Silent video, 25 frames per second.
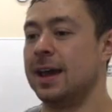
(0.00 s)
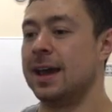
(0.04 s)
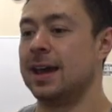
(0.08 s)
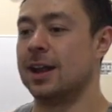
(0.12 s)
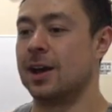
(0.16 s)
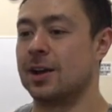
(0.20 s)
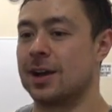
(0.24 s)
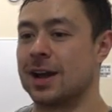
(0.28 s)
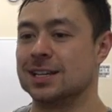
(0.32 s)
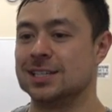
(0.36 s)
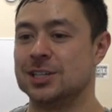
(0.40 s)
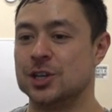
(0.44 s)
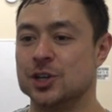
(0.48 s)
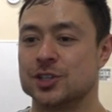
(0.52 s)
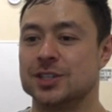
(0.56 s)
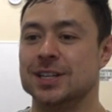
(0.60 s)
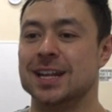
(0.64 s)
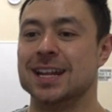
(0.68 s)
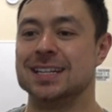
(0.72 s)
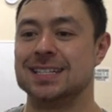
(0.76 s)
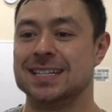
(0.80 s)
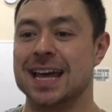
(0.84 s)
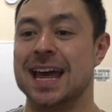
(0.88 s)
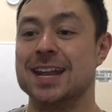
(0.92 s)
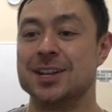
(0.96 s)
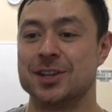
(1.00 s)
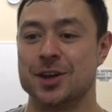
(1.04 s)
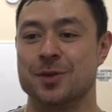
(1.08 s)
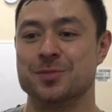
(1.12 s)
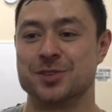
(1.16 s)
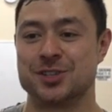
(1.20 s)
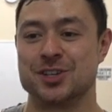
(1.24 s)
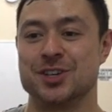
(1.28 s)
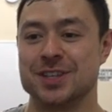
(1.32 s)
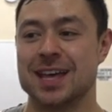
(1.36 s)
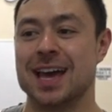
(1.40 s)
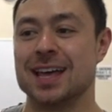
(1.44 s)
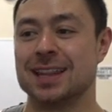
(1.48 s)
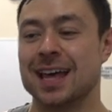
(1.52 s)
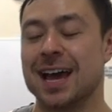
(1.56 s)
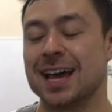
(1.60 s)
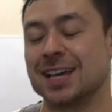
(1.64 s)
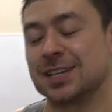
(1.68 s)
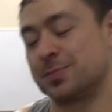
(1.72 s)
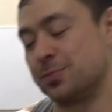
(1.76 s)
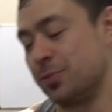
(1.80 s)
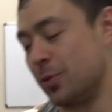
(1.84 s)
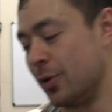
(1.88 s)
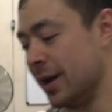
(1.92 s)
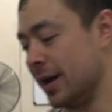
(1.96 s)
Now guys, here's an addendum to that
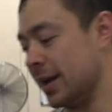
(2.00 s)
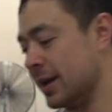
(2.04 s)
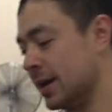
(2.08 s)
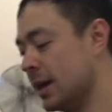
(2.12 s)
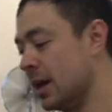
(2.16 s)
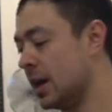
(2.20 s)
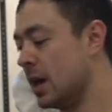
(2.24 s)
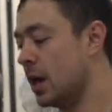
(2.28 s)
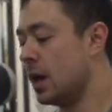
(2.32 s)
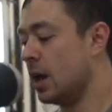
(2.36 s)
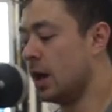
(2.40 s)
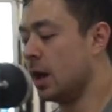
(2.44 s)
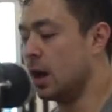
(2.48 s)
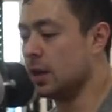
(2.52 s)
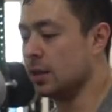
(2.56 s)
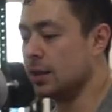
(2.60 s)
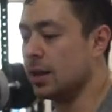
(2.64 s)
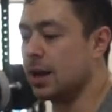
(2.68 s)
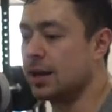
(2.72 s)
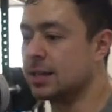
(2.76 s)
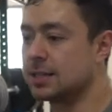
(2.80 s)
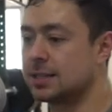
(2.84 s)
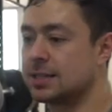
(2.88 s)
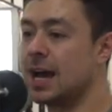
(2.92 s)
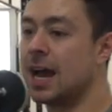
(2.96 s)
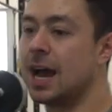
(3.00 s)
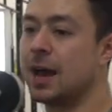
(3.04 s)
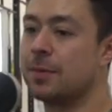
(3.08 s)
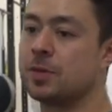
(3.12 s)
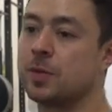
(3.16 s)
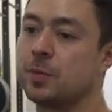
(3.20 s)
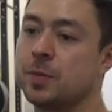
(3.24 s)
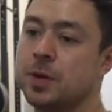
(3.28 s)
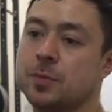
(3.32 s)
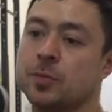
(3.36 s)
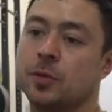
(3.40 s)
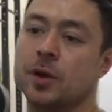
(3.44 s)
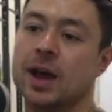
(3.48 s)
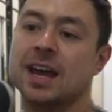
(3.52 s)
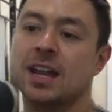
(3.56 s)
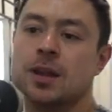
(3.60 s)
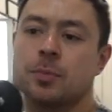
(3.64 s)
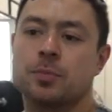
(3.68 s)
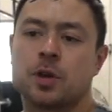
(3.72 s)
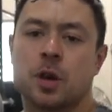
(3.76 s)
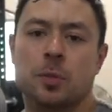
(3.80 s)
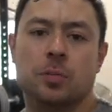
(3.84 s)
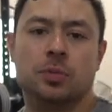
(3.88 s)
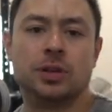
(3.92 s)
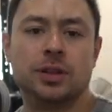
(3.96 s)
last point. A lot of times people end
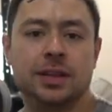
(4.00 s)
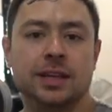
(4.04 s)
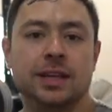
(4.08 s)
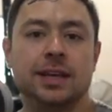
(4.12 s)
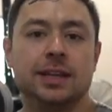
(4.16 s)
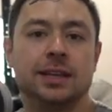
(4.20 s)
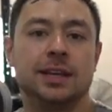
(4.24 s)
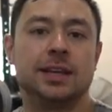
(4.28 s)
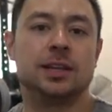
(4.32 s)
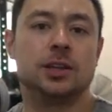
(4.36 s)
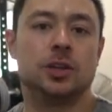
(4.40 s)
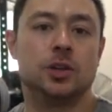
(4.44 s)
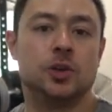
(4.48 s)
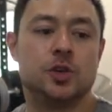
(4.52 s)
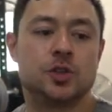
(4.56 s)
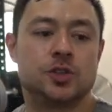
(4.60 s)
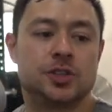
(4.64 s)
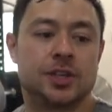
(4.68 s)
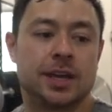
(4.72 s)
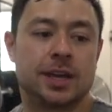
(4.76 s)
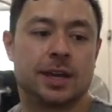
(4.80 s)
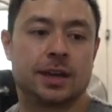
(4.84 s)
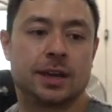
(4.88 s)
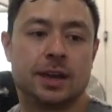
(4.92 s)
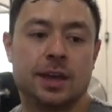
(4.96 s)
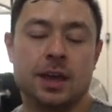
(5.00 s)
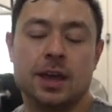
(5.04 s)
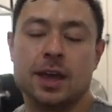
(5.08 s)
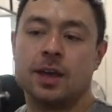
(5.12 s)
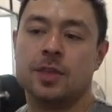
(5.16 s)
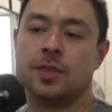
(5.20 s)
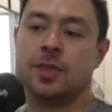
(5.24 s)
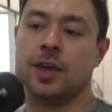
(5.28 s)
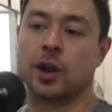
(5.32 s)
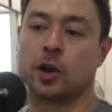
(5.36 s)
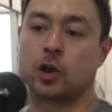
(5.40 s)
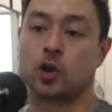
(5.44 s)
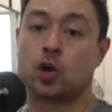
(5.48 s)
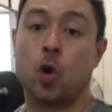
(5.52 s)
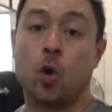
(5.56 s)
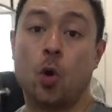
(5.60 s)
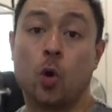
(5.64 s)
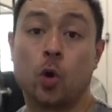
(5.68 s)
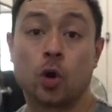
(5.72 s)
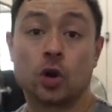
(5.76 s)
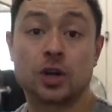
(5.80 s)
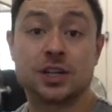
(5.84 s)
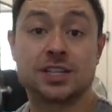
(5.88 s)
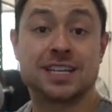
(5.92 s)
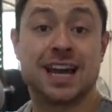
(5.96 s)
up completely losing their
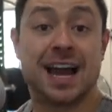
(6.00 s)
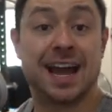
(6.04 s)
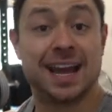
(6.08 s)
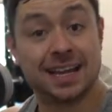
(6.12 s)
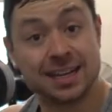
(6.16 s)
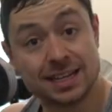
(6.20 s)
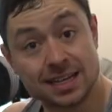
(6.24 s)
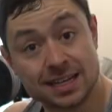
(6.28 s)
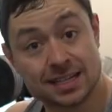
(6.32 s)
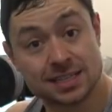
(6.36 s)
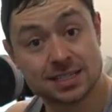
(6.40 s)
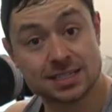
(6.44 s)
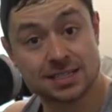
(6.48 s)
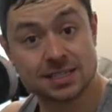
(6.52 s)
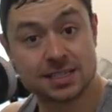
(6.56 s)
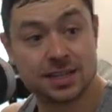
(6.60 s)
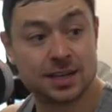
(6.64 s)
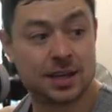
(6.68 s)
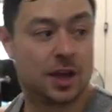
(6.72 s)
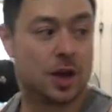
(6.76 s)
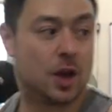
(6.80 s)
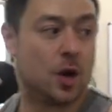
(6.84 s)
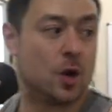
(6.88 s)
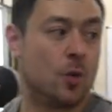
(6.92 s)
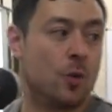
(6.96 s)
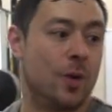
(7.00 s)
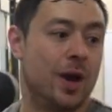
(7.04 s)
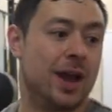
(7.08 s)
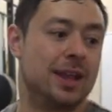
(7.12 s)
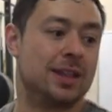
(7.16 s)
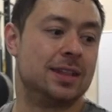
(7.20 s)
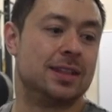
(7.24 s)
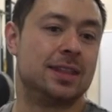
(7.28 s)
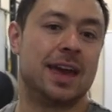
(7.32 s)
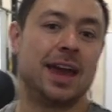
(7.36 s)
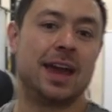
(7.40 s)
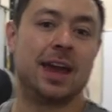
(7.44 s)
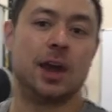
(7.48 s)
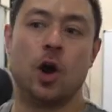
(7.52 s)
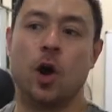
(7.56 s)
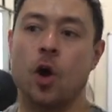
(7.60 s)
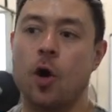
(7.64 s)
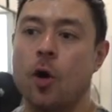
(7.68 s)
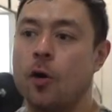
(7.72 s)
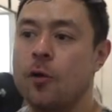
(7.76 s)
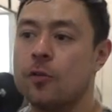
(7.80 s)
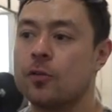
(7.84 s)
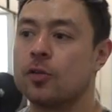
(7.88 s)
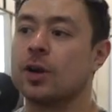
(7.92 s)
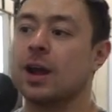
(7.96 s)
core tightness when they
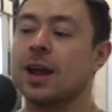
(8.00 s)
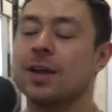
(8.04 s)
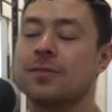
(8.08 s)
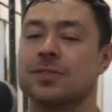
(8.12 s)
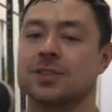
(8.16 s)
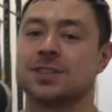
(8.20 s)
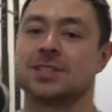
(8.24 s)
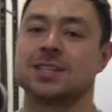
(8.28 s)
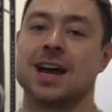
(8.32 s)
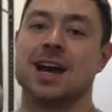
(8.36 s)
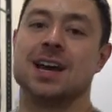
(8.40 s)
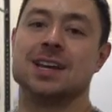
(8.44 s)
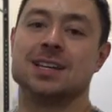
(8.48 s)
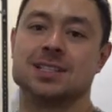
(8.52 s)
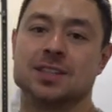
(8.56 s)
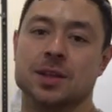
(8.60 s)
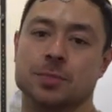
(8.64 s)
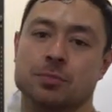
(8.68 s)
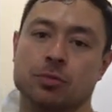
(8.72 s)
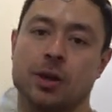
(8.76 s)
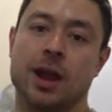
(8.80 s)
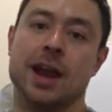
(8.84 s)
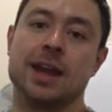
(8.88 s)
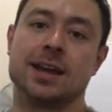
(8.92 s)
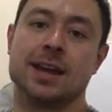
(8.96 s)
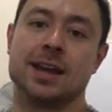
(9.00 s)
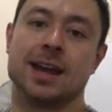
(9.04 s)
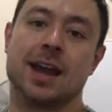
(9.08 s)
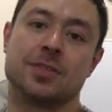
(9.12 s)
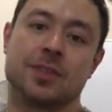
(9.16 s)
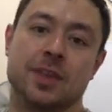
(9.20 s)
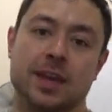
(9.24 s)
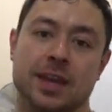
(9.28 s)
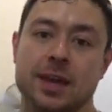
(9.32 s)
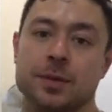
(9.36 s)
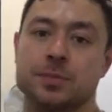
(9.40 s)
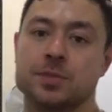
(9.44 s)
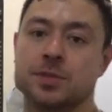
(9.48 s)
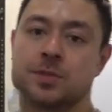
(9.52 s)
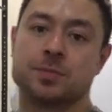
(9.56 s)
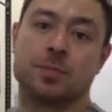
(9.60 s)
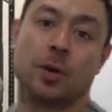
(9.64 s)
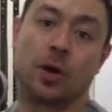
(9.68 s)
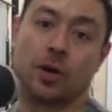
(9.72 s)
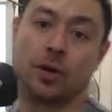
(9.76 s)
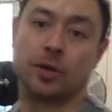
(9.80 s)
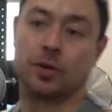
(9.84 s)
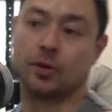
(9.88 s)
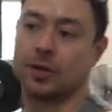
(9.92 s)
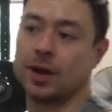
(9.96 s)
overemphasize the breaking at the hips
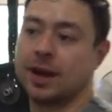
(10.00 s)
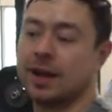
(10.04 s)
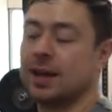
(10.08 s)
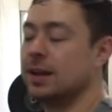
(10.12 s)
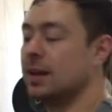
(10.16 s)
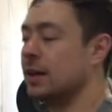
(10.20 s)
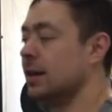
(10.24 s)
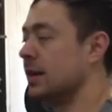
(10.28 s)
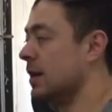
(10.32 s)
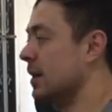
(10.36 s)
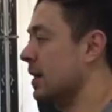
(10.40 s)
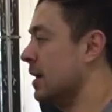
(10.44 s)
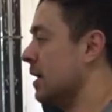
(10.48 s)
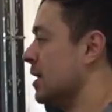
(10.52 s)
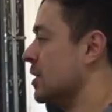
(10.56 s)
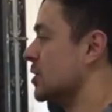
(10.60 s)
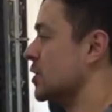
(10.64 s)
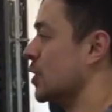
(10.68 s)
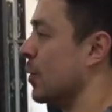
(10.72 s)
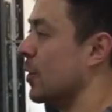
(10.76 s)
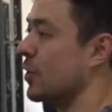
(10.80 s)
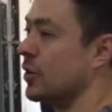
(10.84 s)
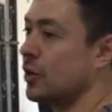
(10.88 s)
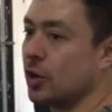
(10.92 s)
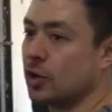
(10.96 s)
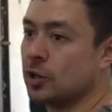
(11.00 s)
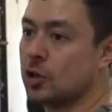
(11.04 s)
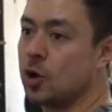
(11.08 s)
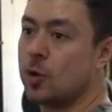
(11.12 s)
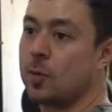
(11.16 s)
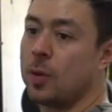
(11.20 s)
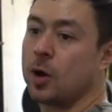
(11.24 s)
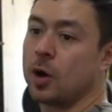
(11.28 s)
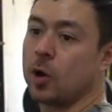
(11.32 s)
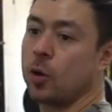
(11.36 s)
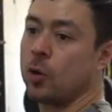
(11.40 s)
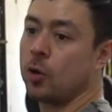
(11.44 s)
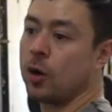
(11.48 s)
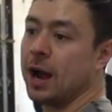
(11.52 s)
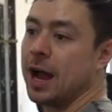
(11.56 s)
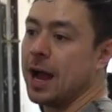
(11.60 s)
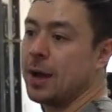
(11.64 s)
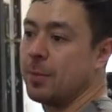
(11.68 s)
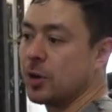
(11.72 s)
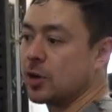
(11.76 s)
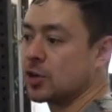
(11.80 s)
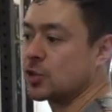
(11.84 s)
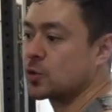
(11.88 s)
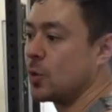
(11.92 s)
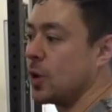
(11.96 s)
part, right? So whether you're a low bar or
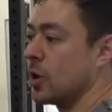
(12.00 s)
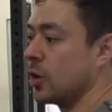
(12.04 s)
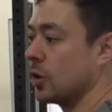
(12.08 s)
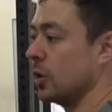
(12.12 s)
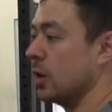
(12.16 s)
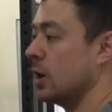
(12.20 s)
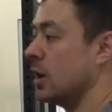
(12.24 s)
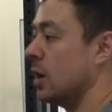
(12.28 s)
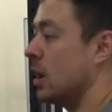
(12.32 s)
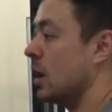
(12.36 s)
high bar squatter,